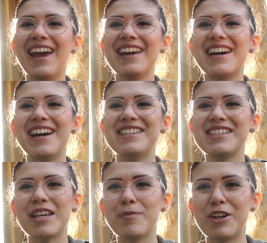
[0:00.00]
Hey guys,
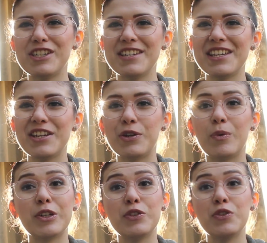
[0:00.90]
Kim Garza here.
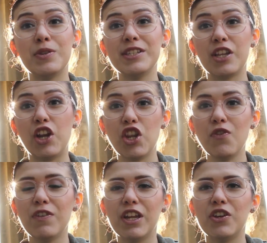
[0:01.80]
Welcome to this
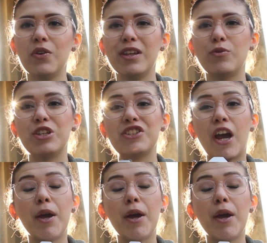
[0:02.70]
new video in which